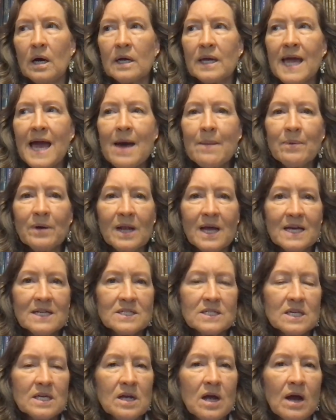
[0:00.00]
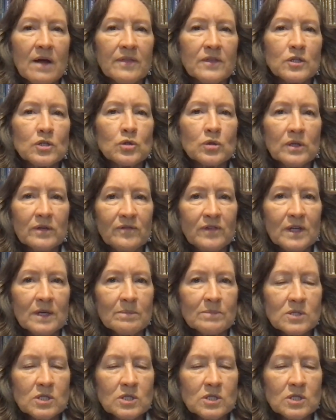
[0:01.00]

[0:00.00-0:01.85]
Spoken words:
capitalizing on the trivium.